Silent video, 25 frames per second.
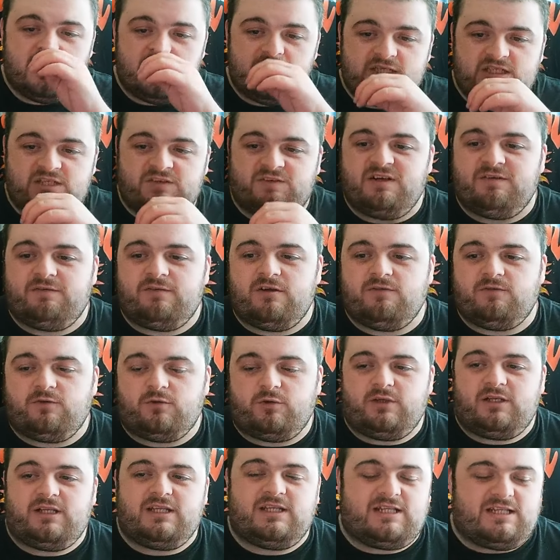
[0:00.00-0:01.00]
without further
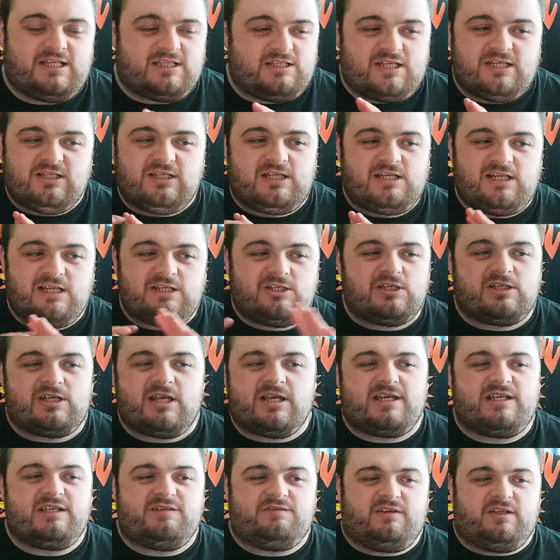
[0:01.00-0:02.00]
ado, let's just
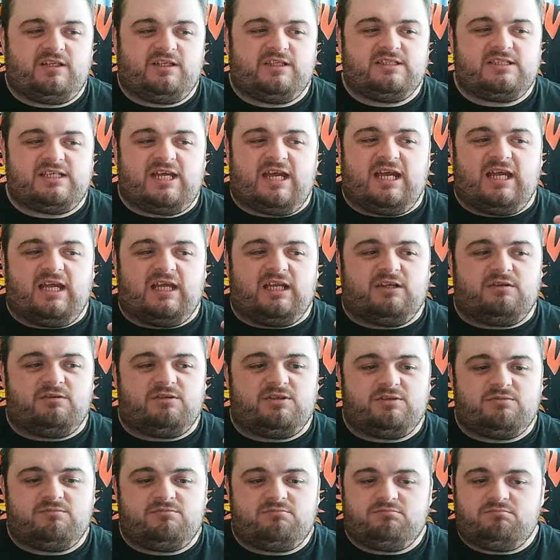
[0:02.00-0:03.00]
kick into things
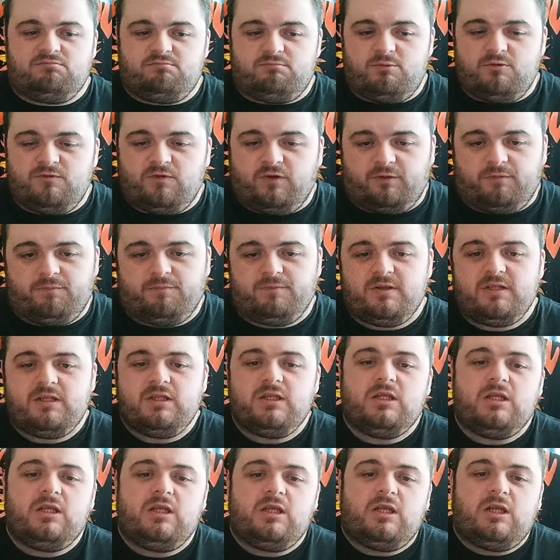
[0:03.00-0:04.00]
and move
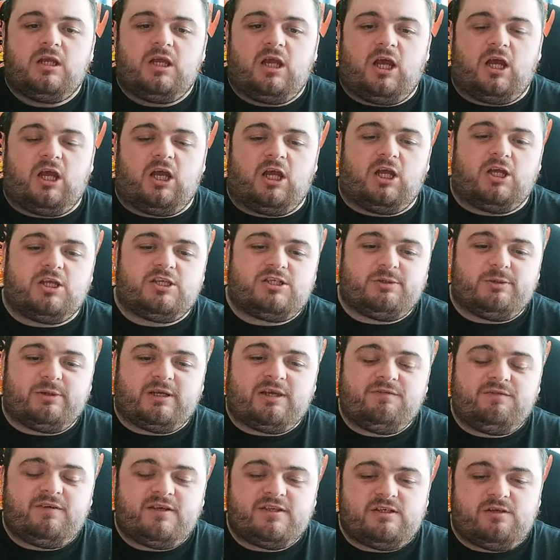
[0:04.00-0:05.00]
on. So we
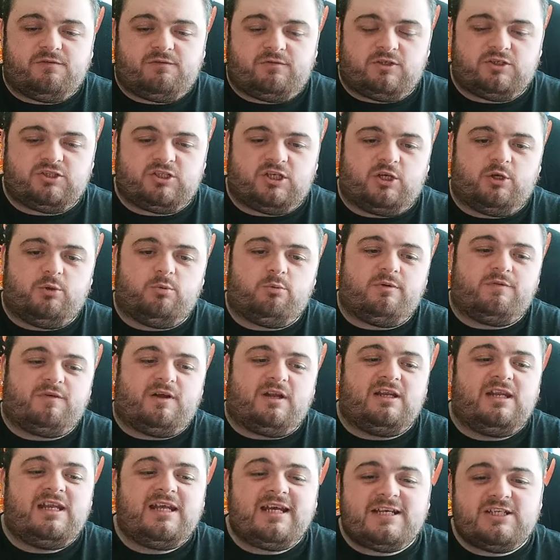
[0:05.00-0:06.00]
kick things off with the show with
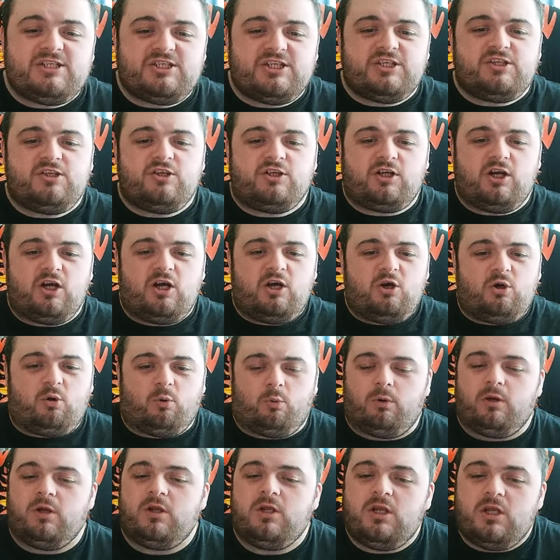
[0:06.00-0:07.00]
Alexia
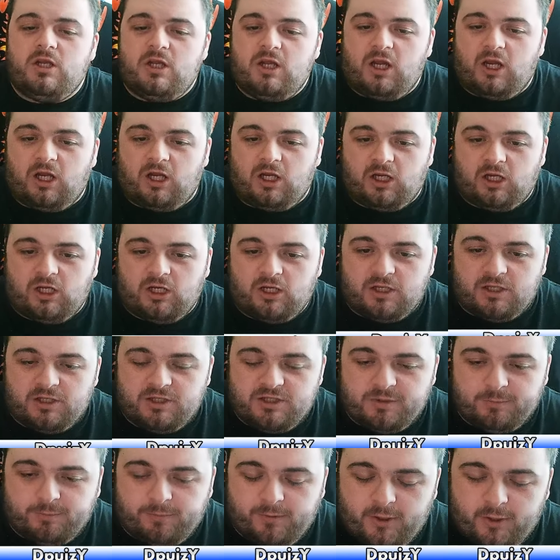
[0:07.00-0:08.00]
Nicole, the
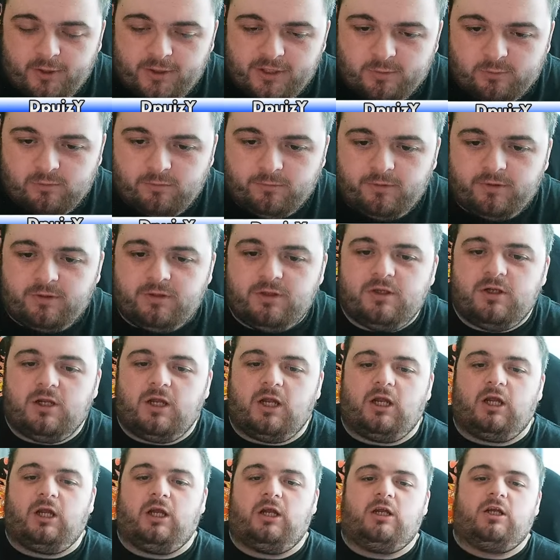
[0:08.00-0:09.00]
Bionic Woman.
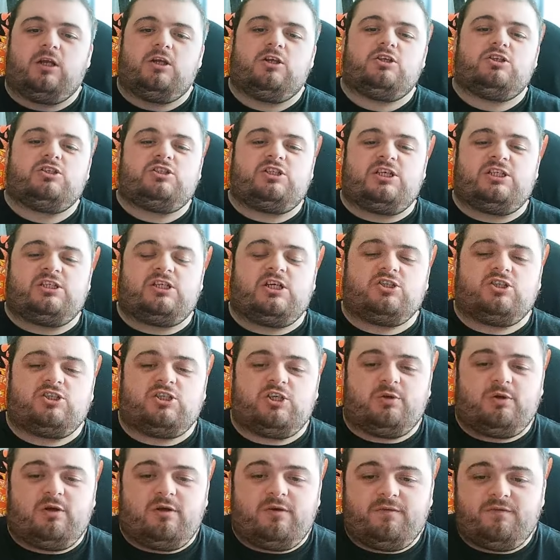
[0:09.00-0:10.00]
She starts the
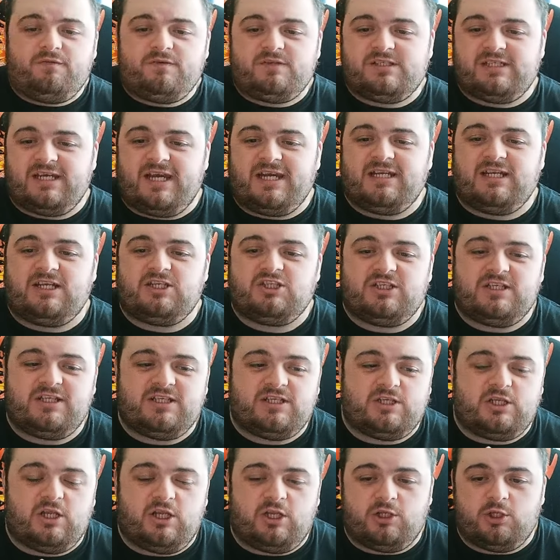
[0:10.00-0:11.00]
show off saying that she
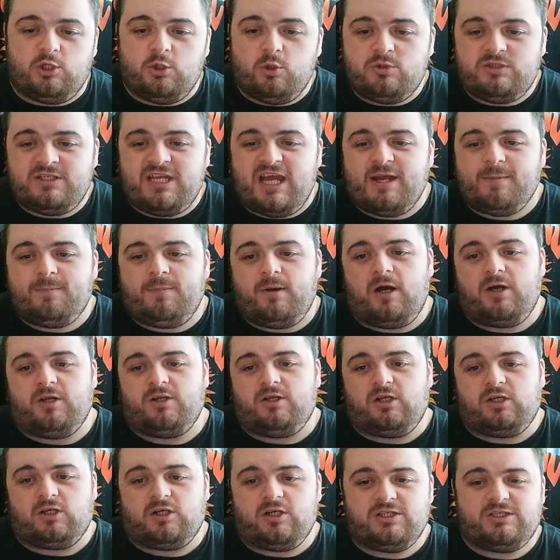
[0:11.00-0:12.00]
needs a new tag
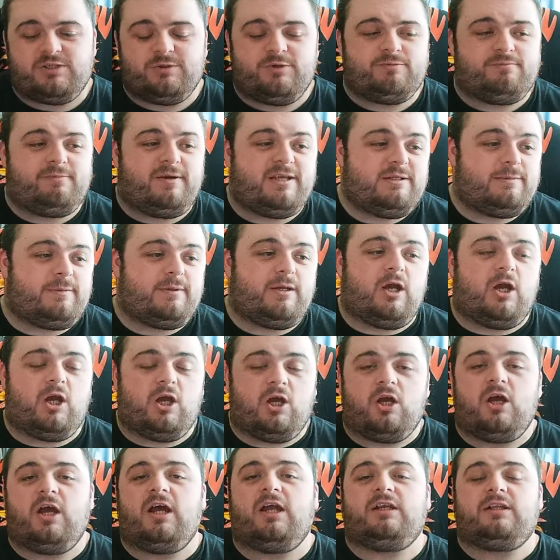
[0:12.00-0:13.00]
partner because it was meant to be
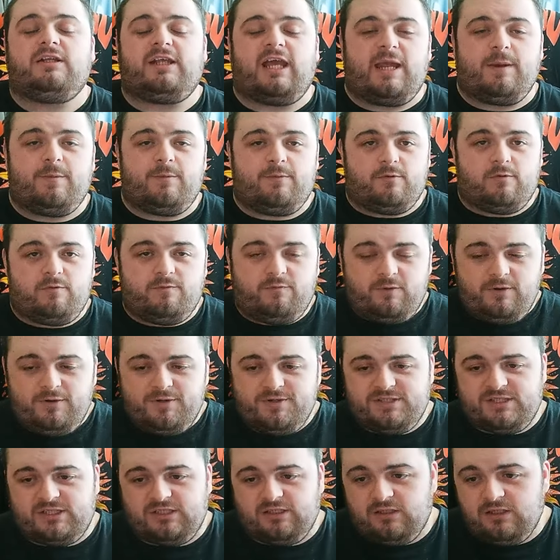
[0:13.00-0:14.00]
her and Gabriel
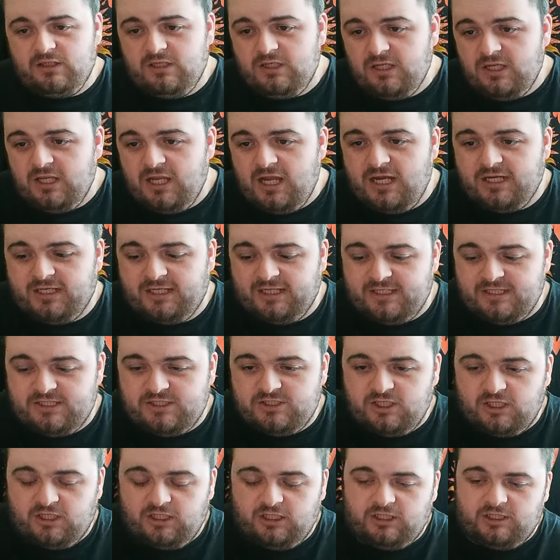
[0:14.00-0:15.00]
Fuerza
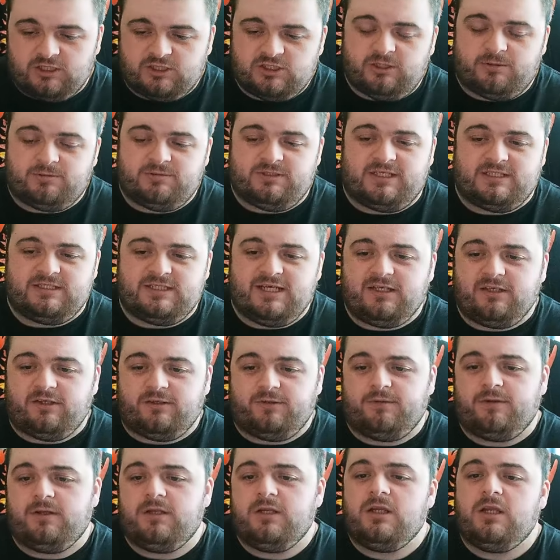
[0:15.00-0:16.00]
against top tier talent.